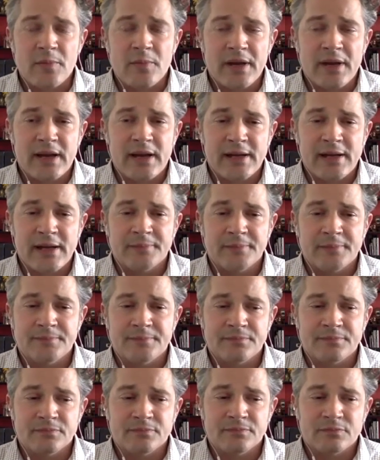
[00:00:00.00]
But
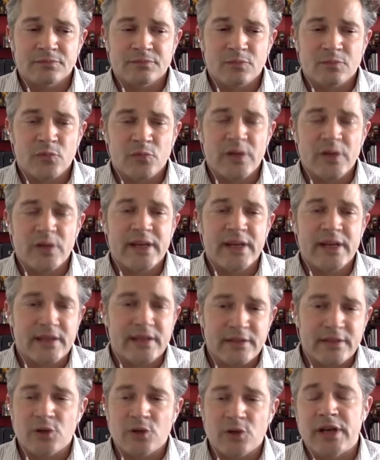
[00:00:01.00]

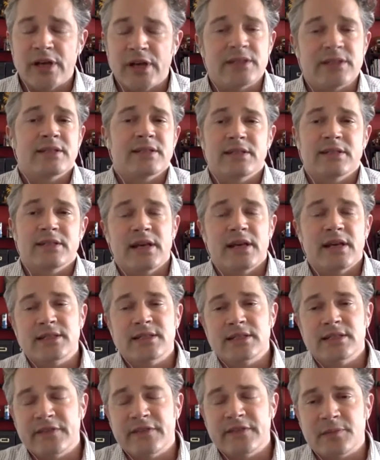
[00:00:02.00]
reading, dozens and
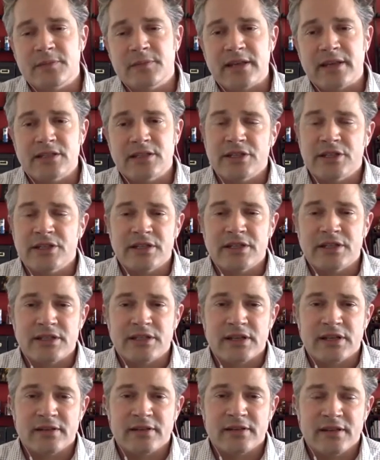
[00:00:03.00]
dozens of these messages,
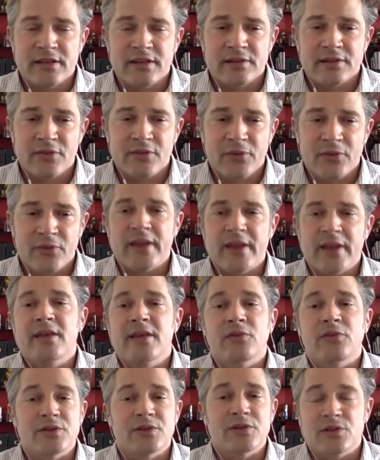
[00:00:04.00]
the thread
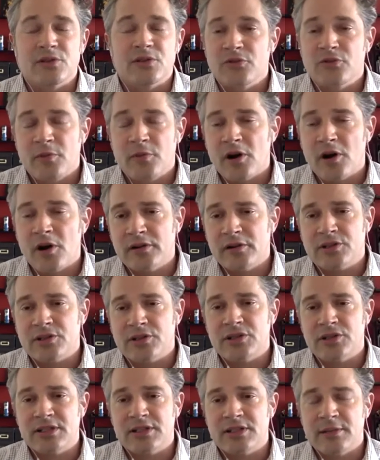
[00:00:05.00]
that runs through them all is
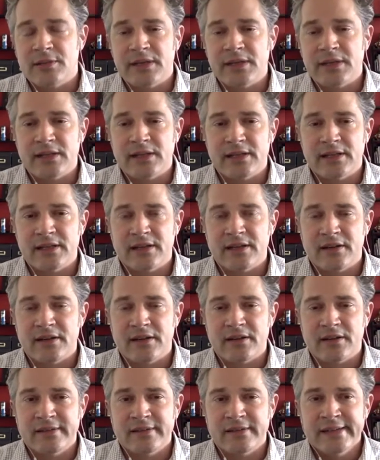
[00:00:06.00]
just seemingly
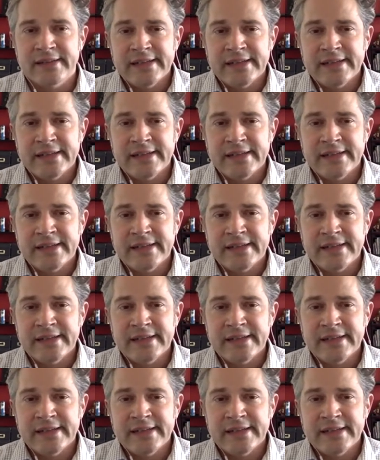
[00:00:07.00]
a